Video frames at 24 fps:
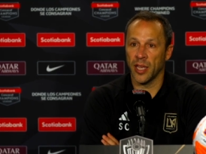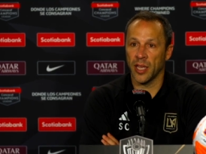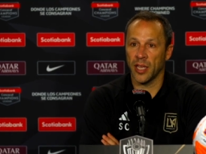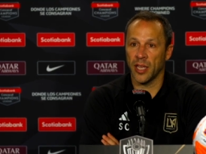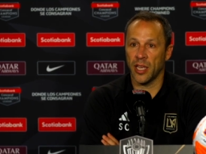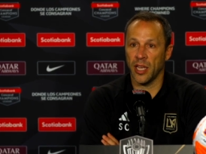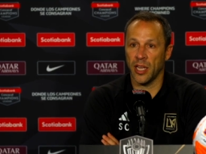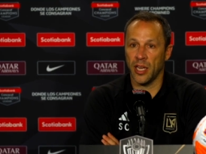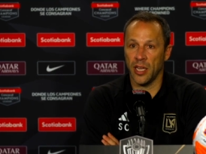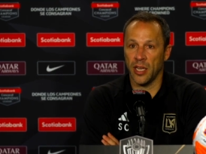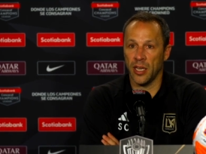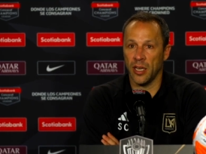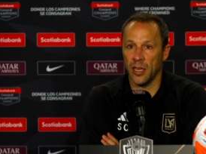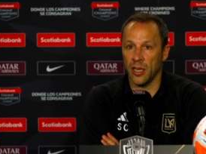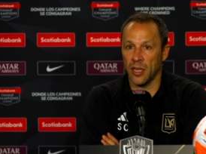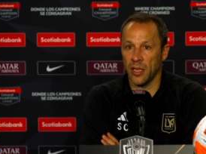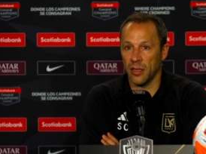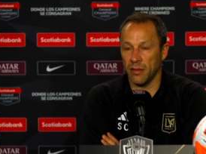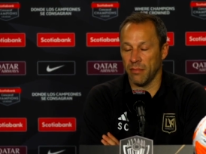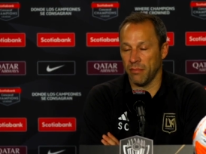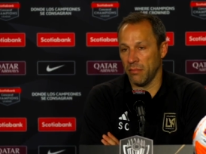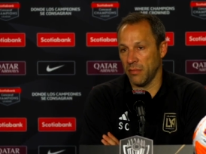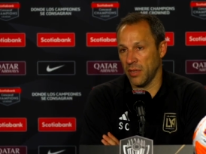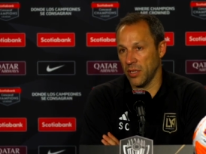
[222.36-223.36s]
getting
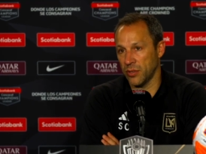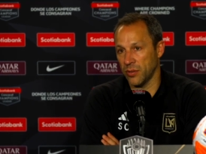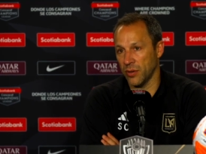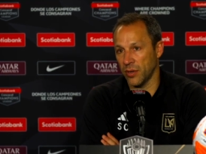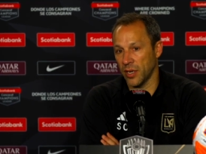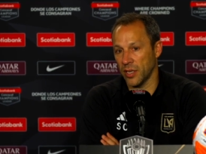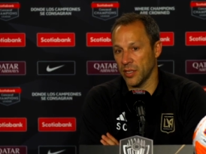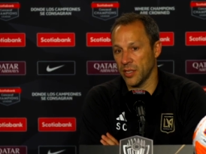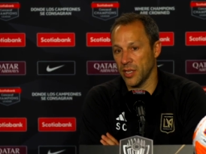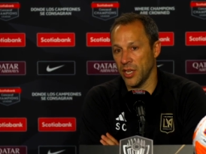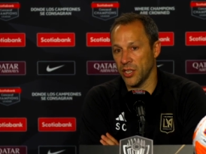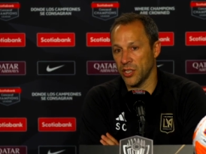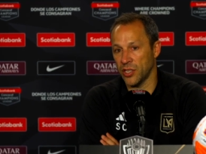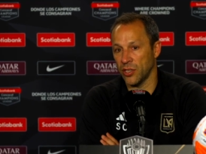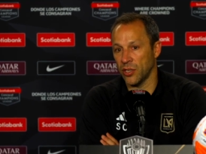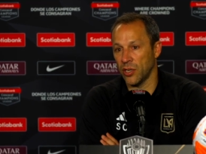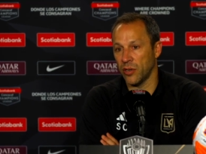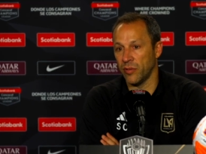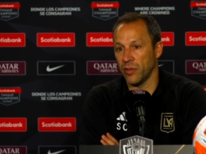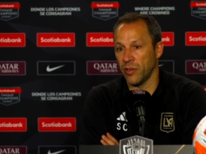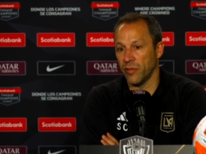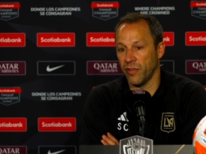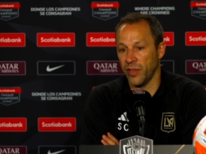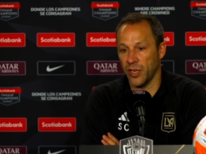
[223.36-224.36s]
this organization
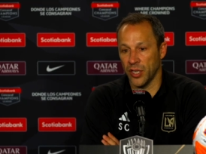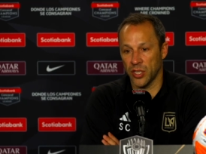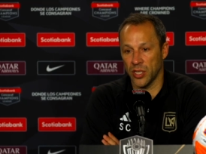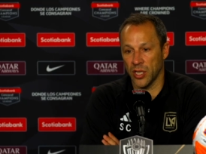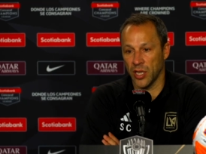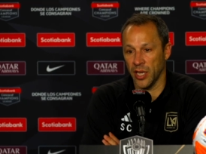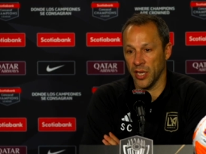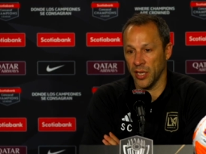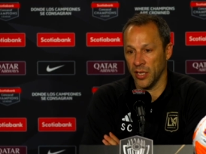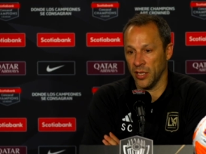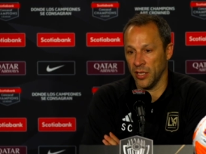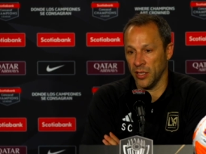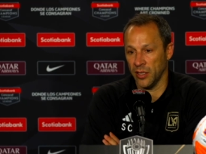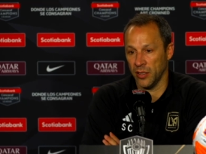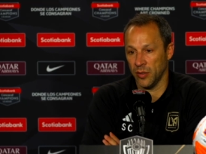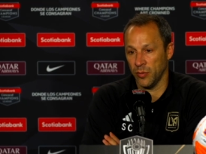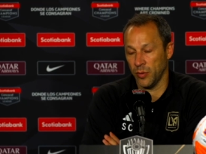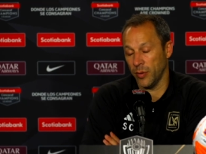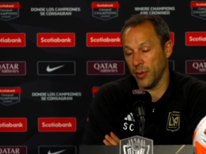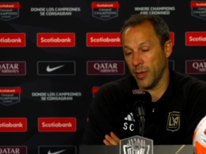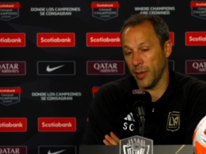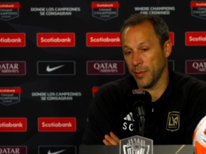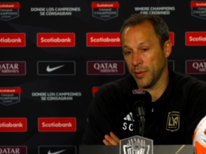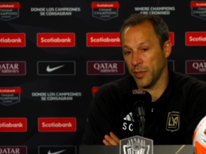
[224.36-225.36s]
over the finish line. And
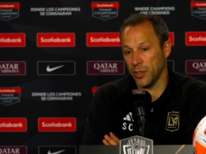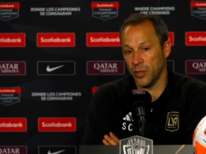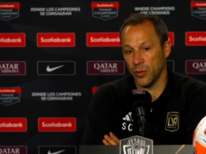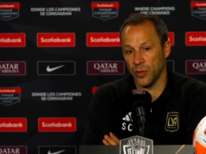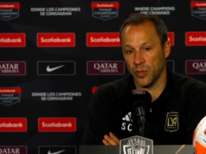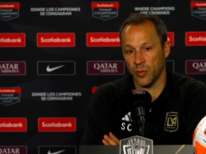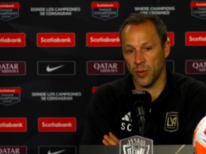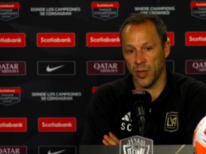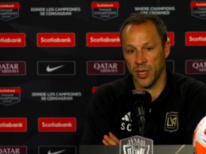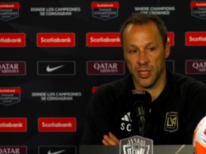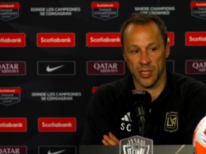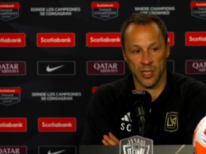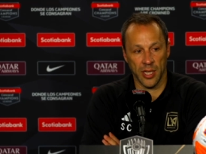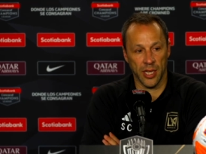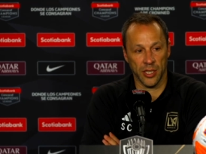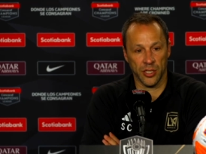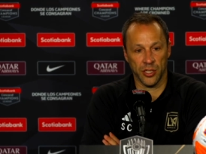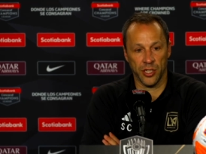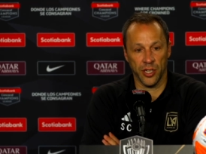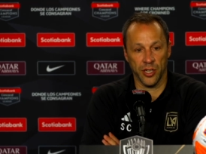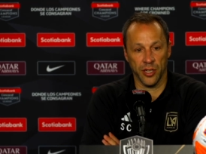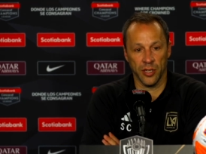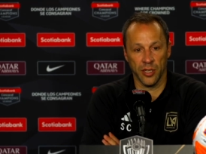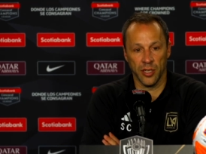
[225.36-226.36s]
we were able to do it twice
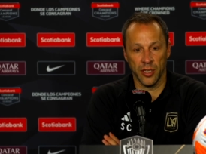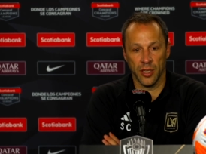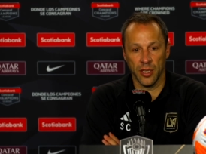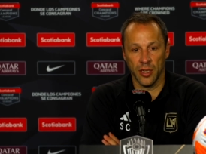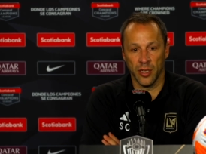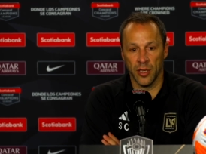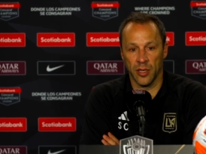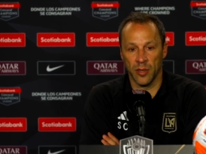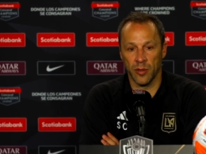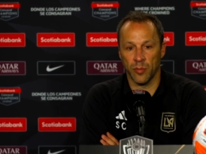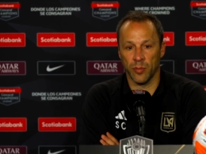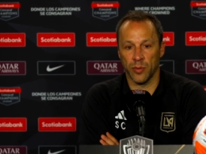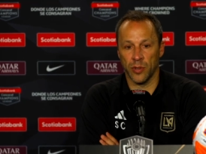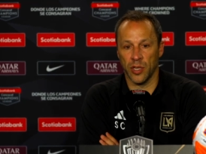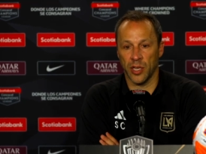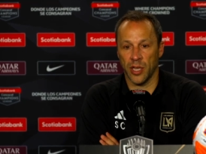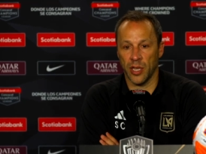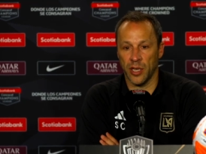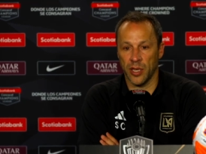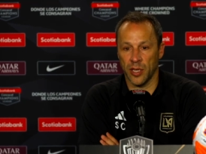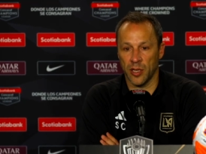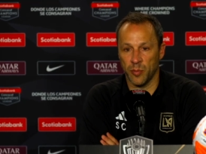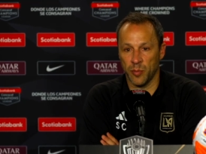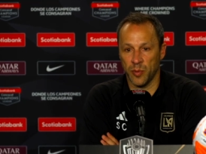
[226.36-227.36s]
last year. We're
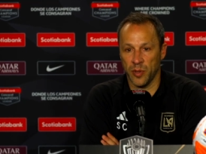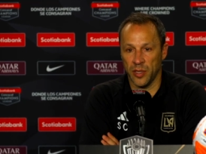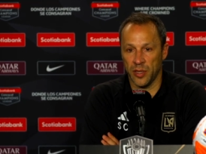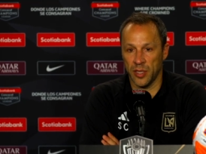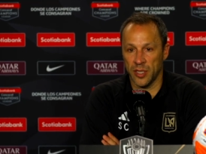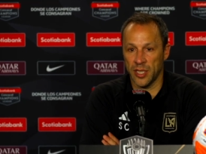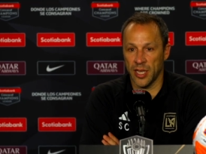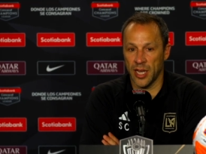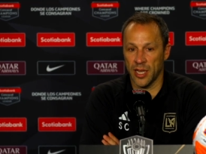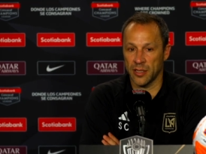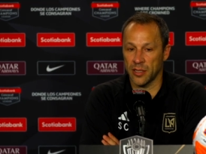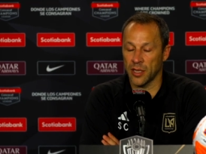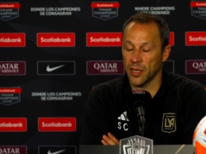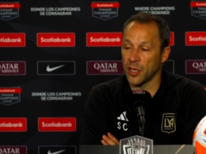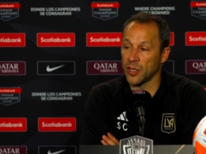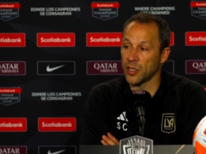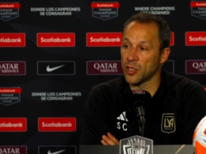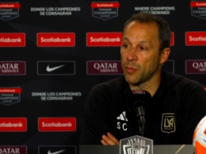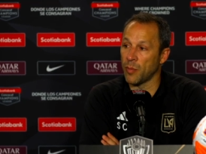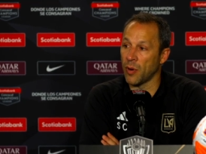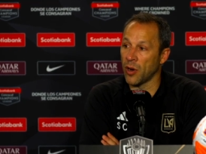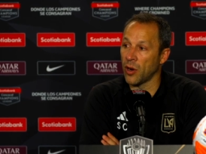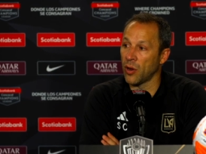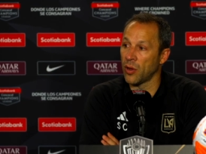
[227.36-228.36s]
looking to complete the task again
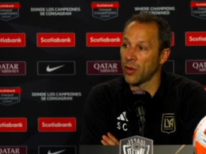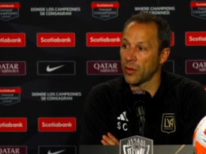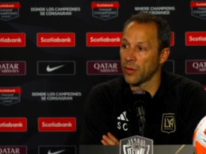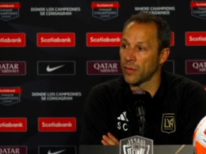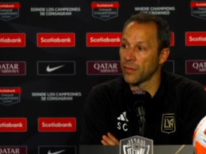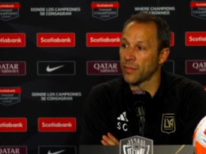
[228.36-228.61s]
tomorrow.